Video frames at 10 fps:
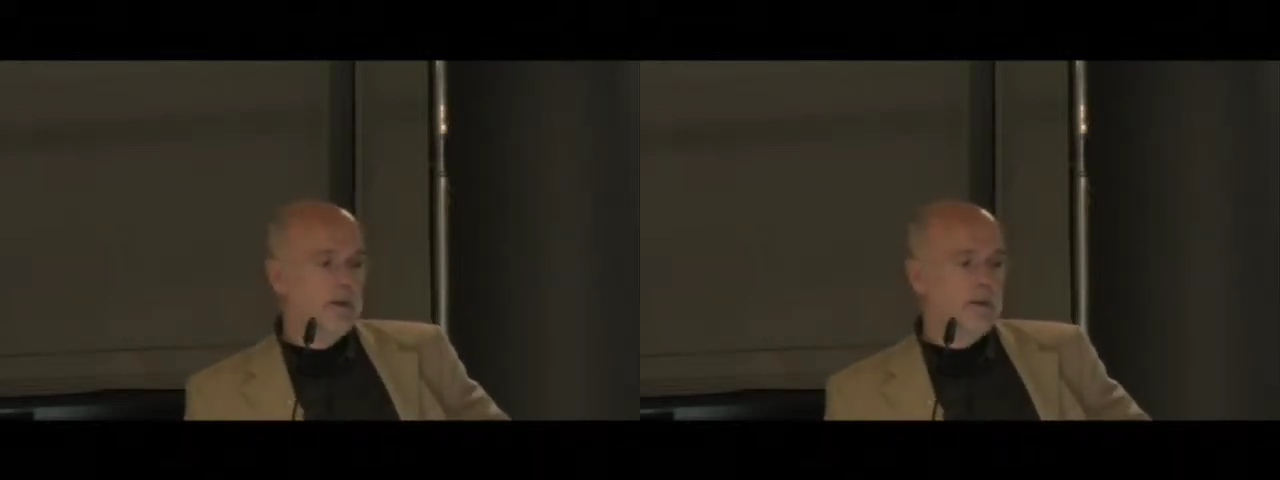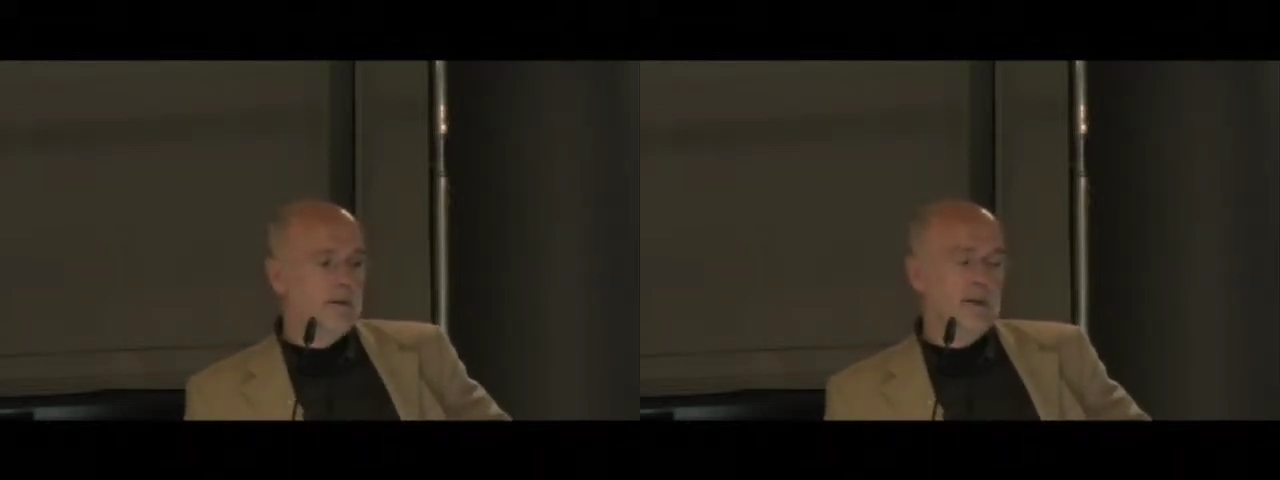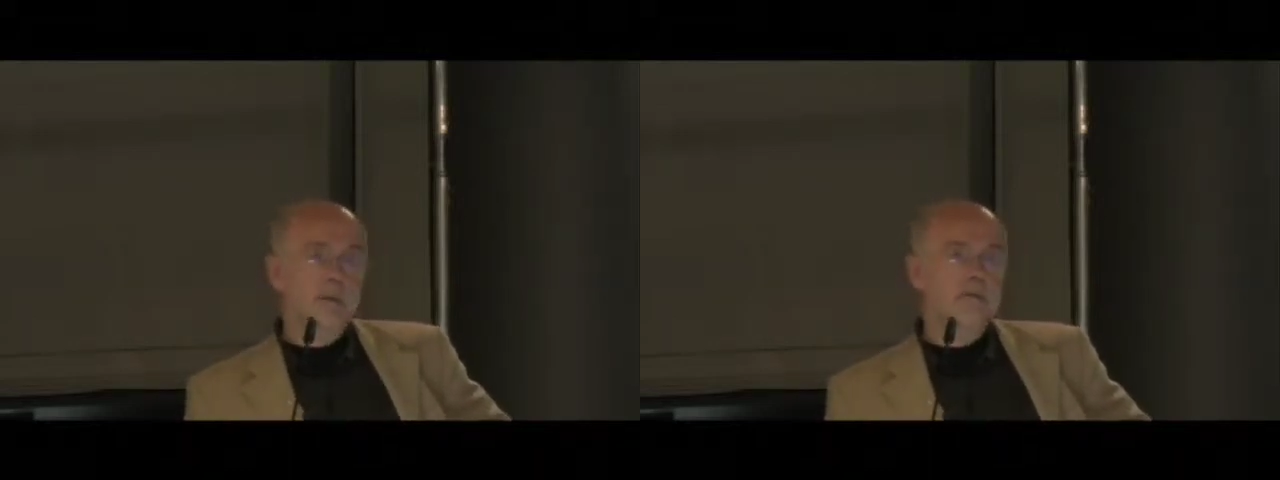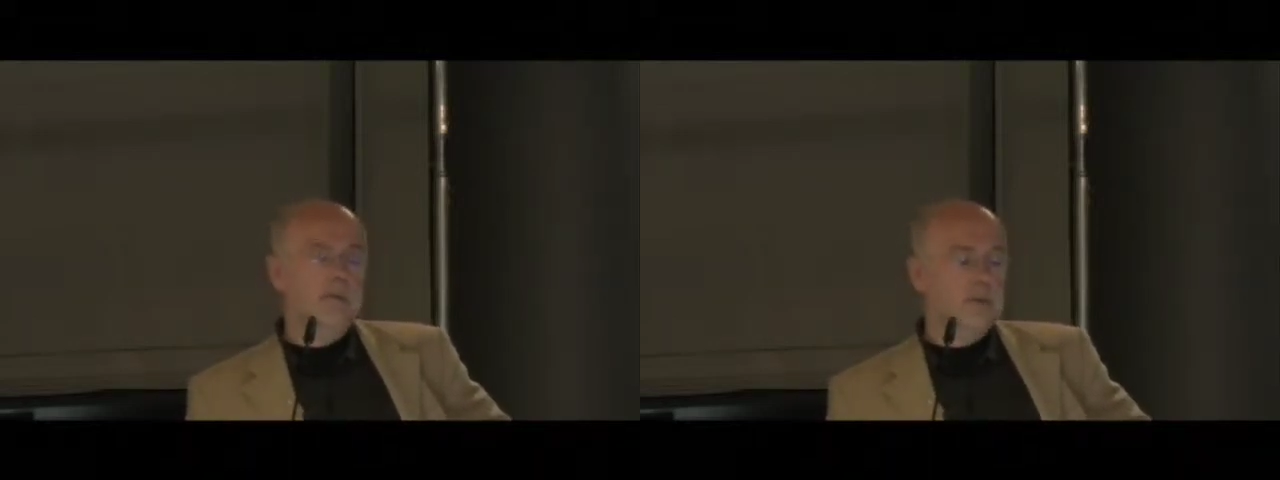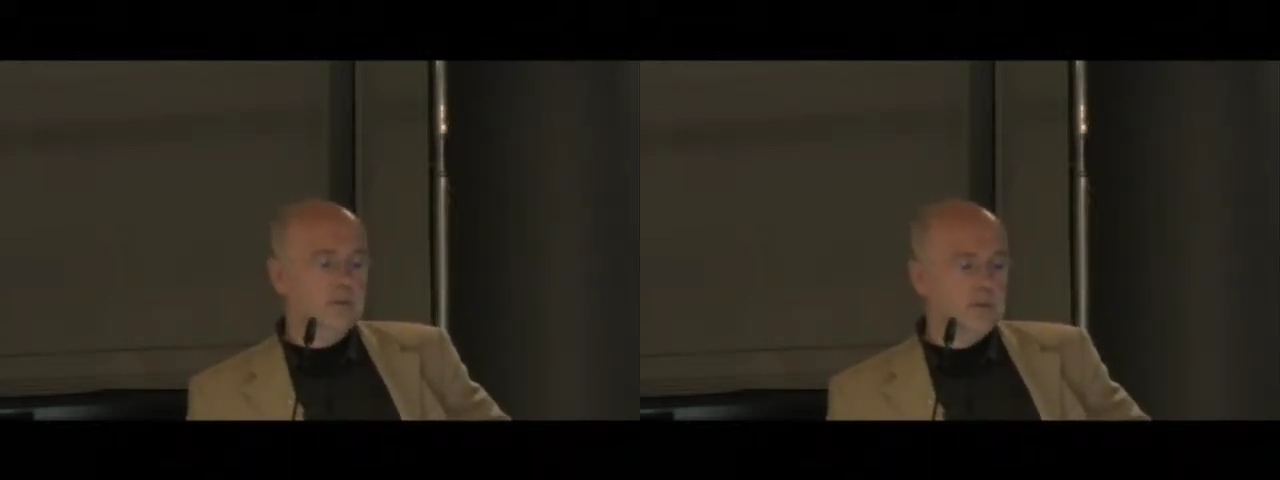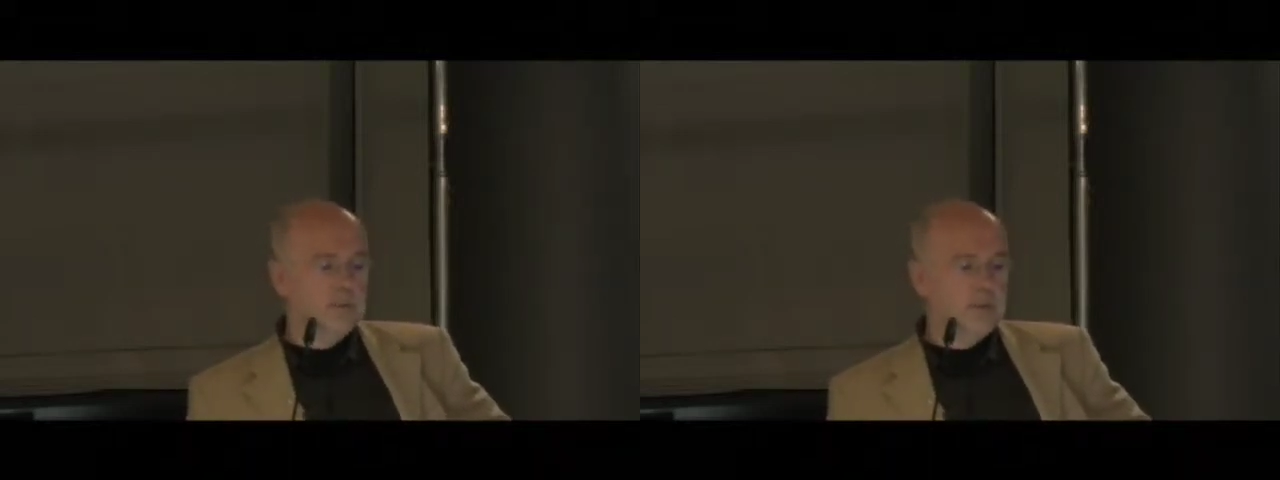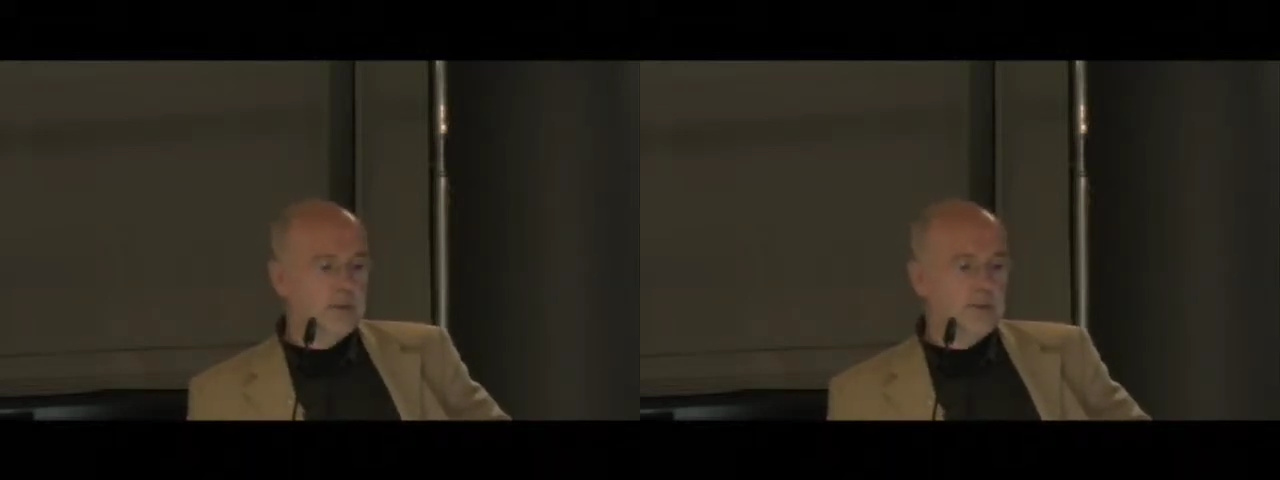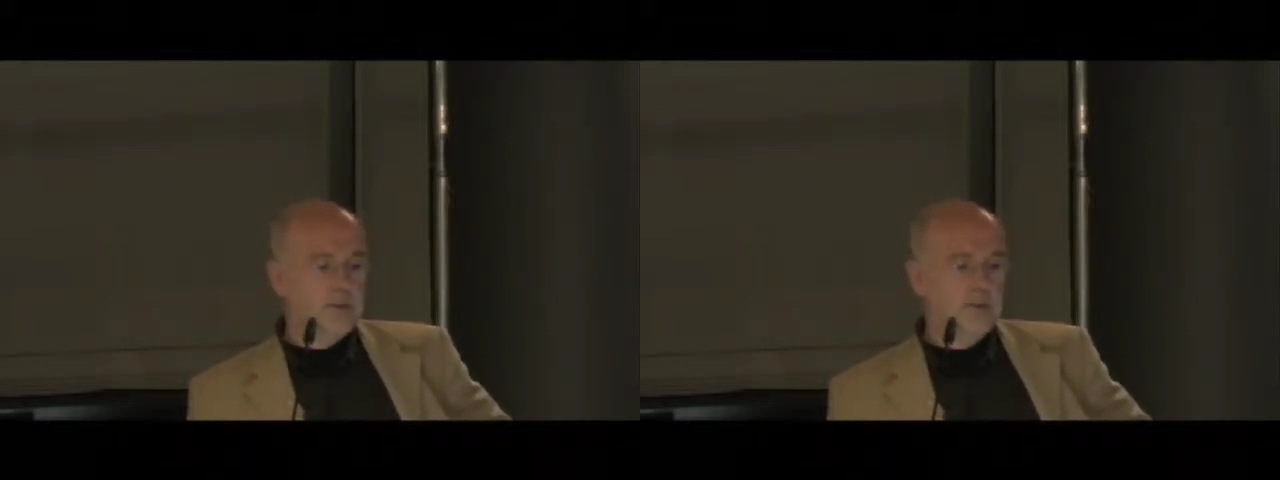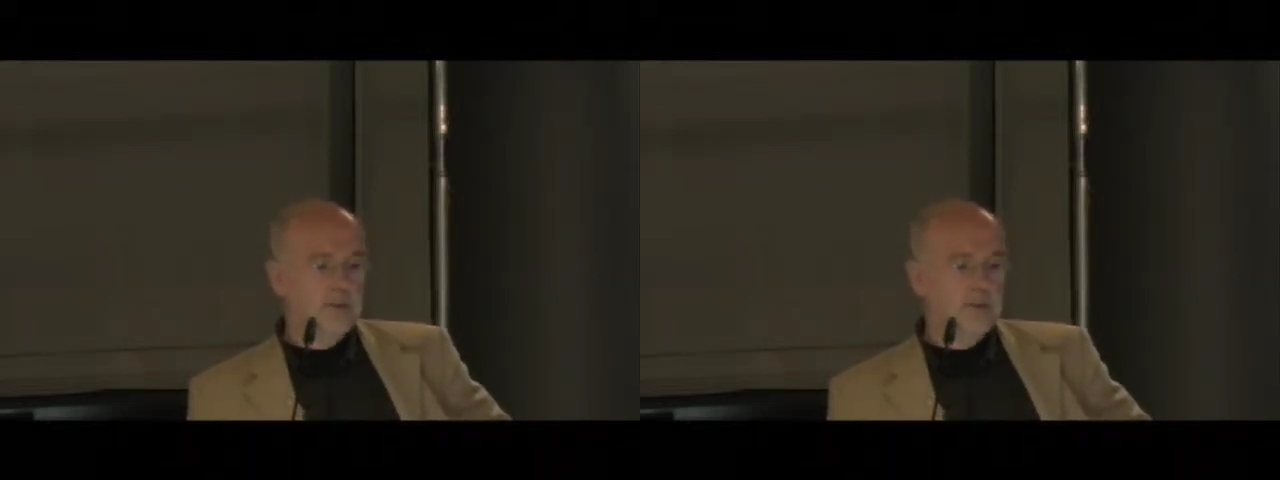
unstructured grids,